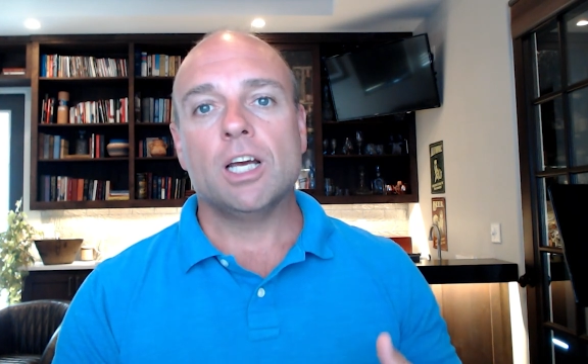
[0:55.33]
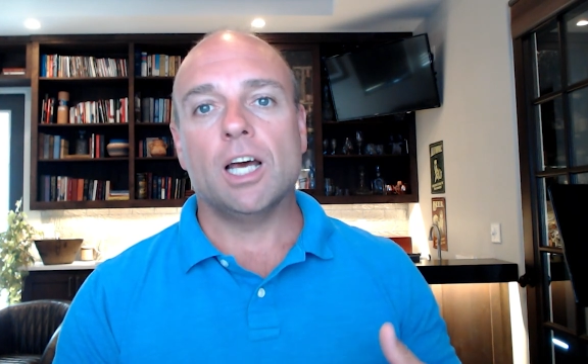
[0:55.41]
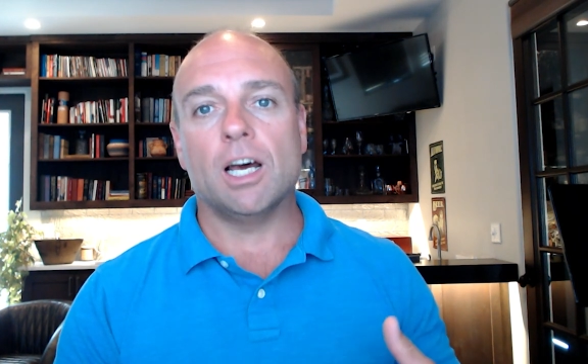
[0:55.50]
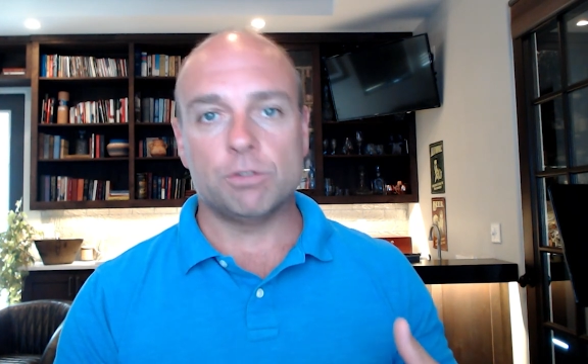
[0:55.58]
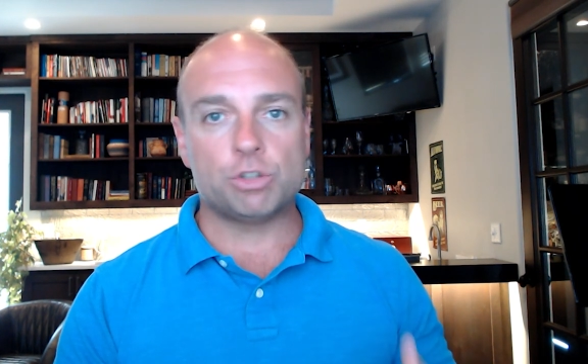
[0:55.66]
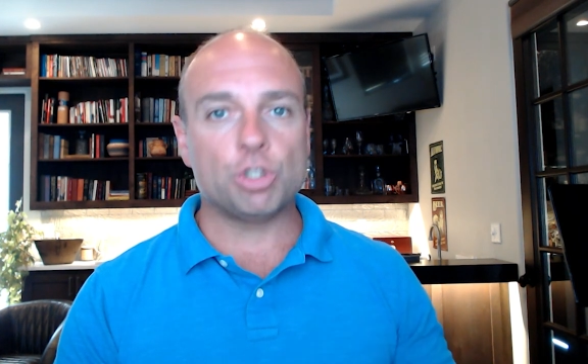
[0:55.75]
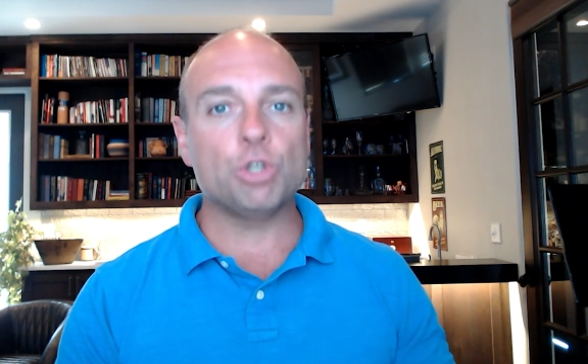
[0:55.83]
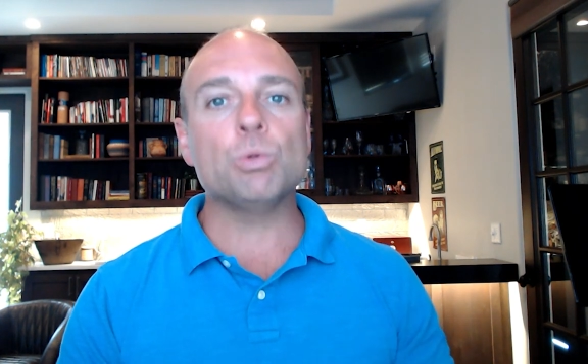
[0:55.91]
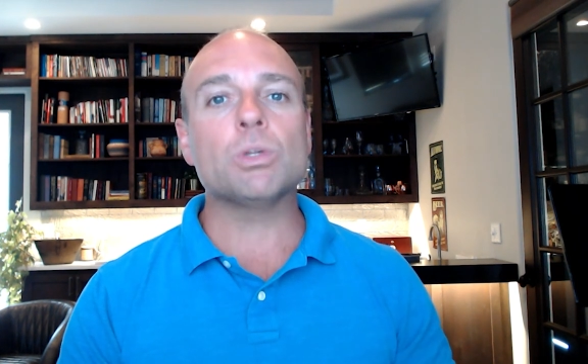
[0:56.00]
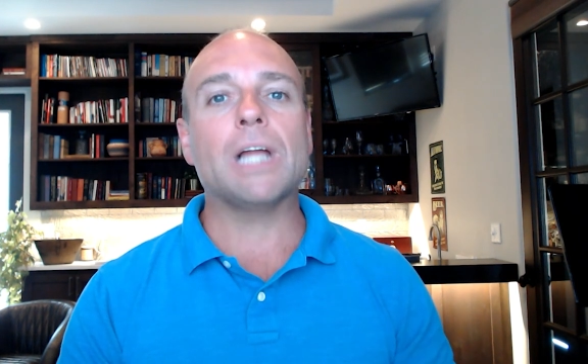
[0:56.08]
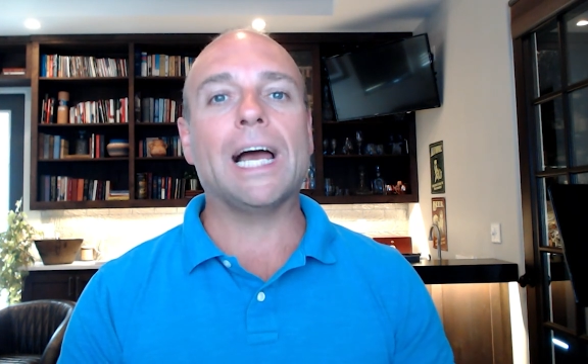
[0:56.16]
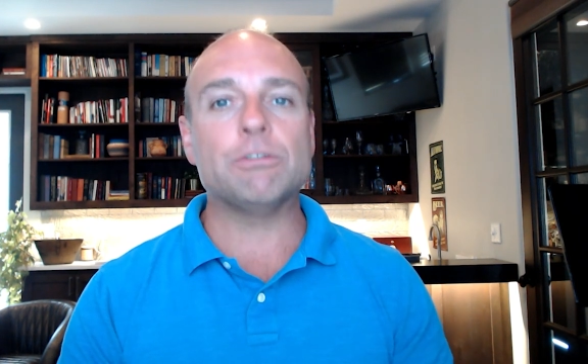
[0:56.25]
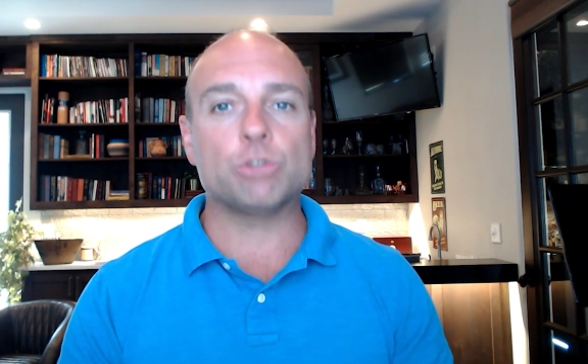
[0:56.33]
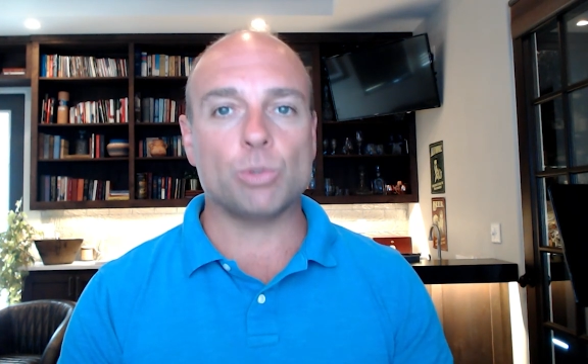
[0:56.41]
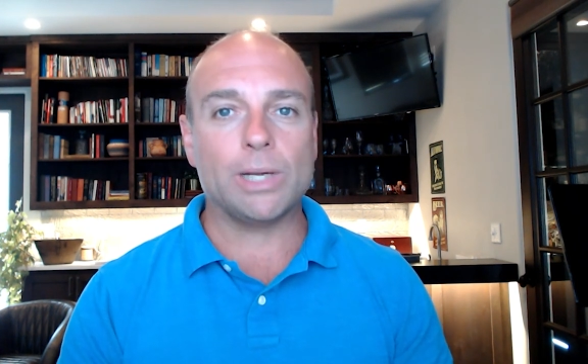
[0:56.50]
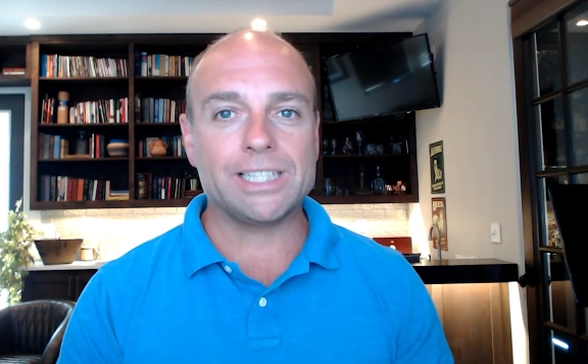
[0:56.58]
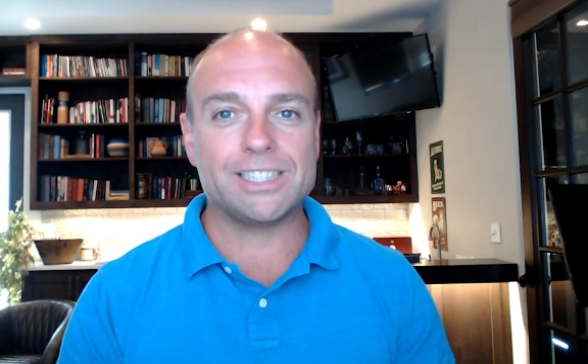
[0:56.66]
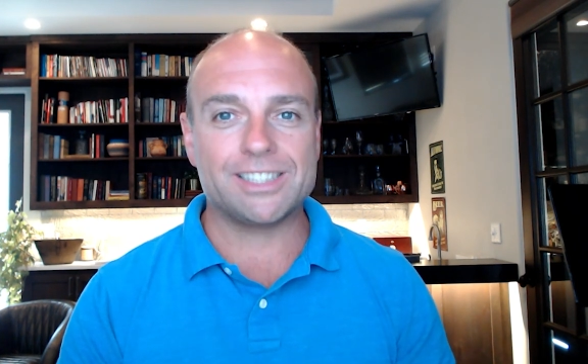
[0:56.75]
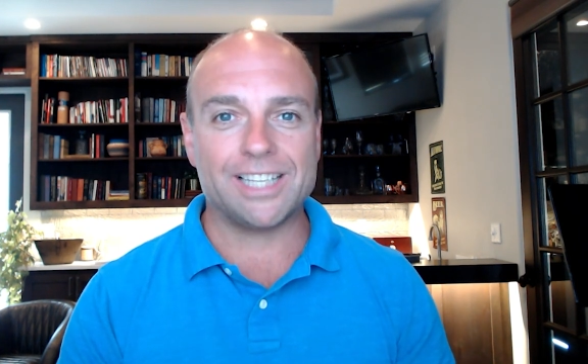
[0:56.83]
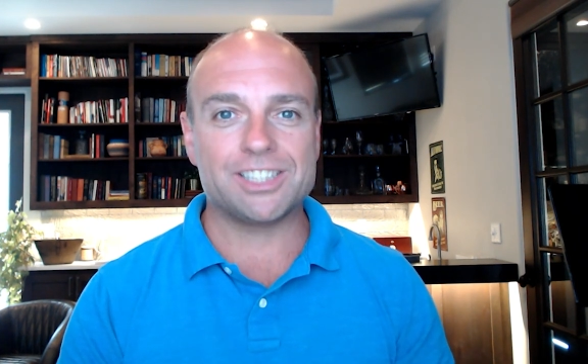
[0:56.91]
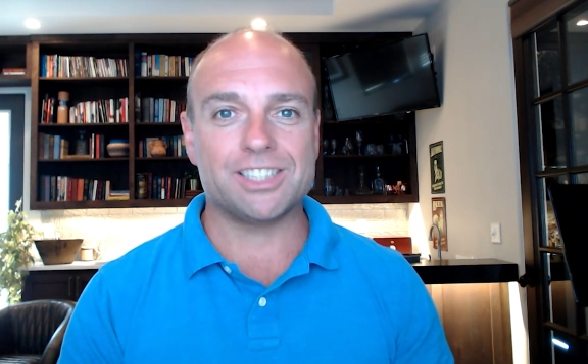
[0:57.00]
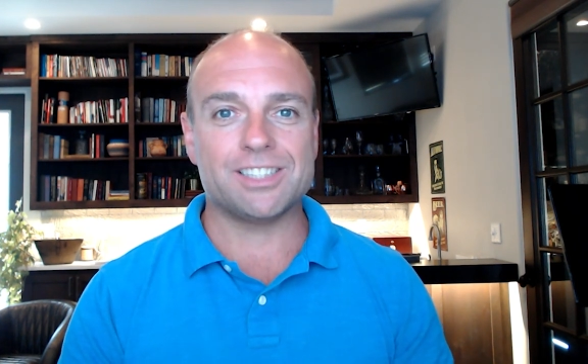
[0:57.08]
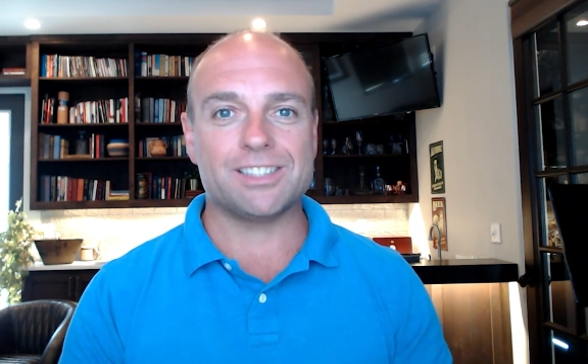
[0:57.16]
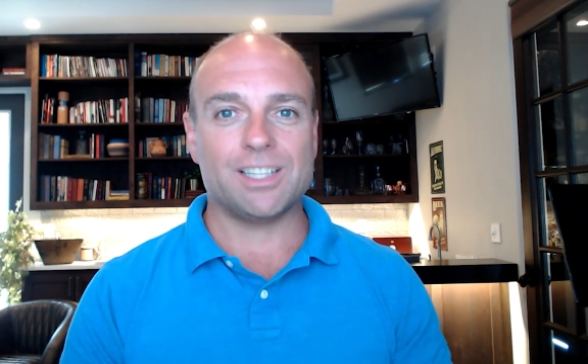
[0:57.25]
of two live trading
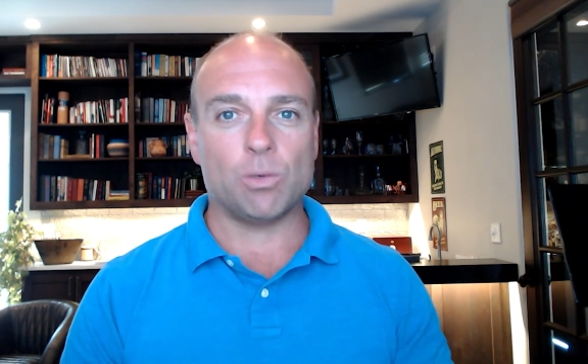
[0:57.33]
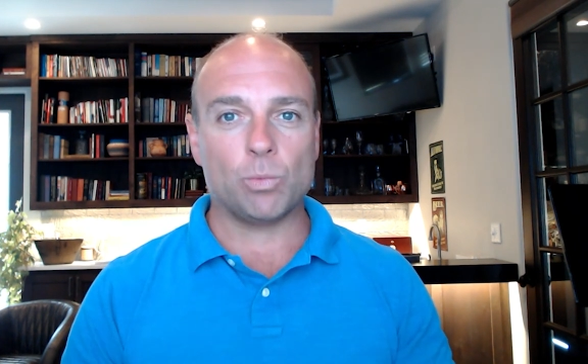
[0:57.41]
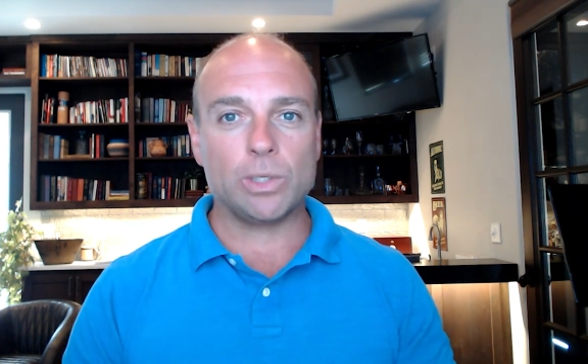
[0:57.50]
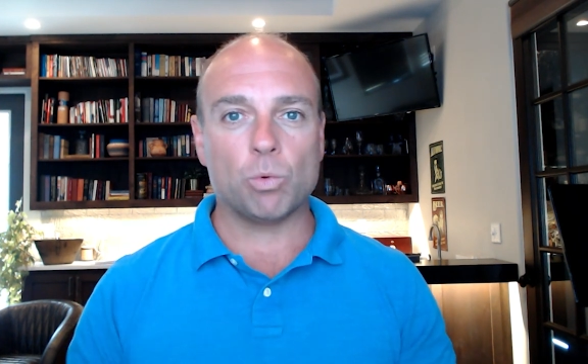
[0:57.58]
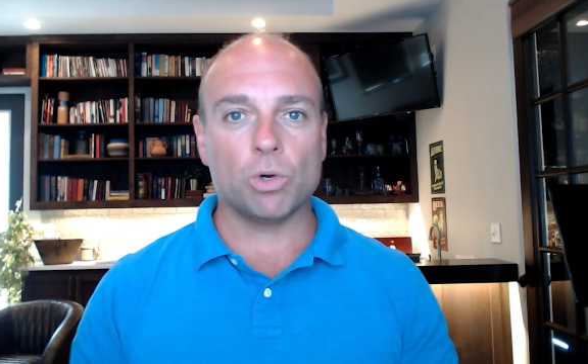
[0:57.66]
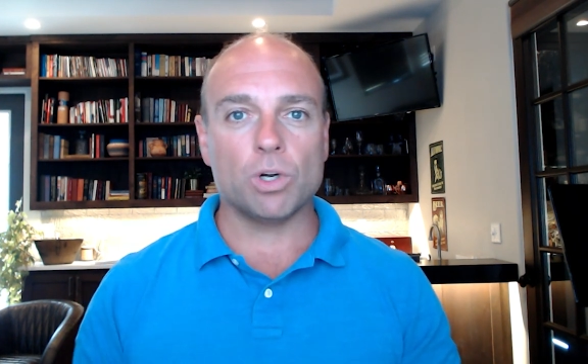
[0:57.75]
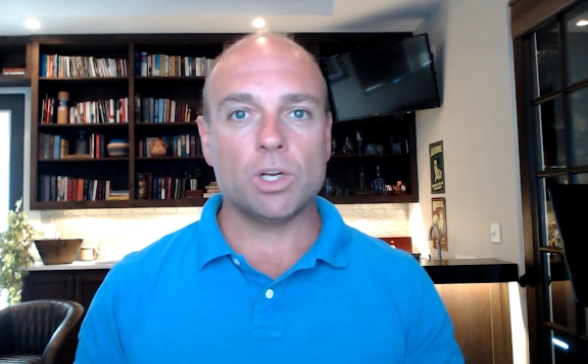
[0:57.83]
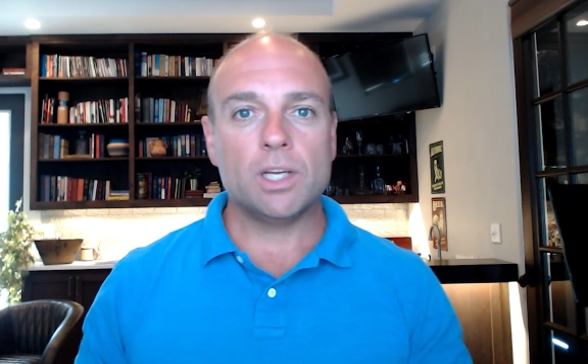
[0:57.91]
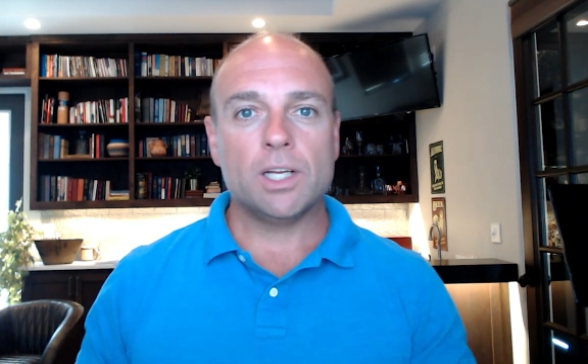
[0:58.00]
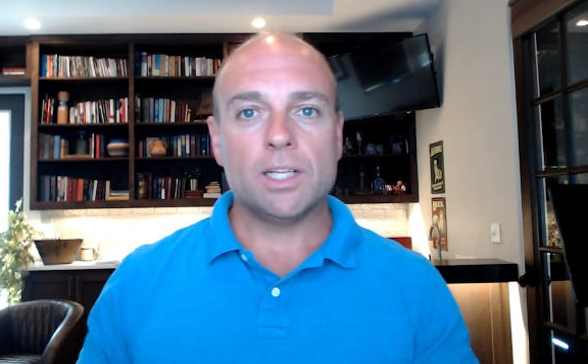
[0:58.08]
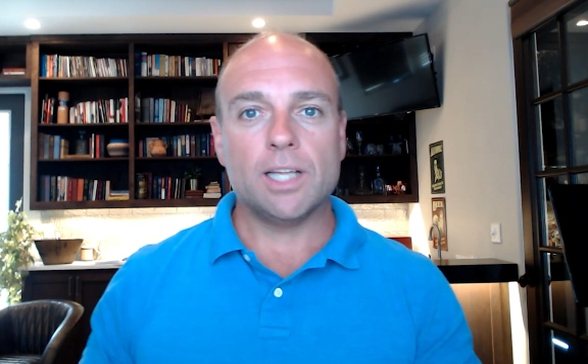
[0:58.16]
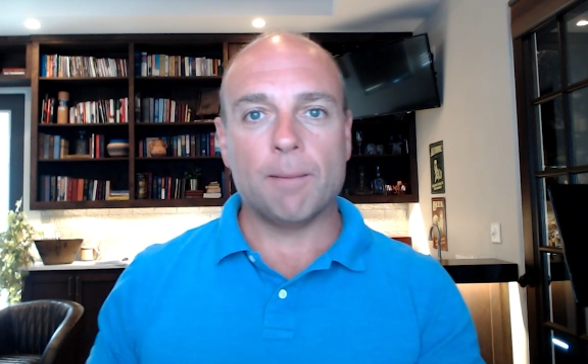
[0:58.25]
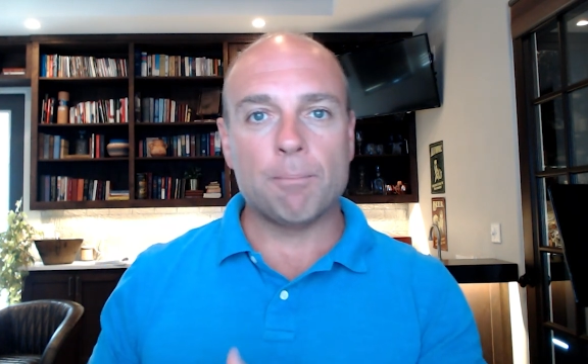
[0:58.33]
sessions that we were uh,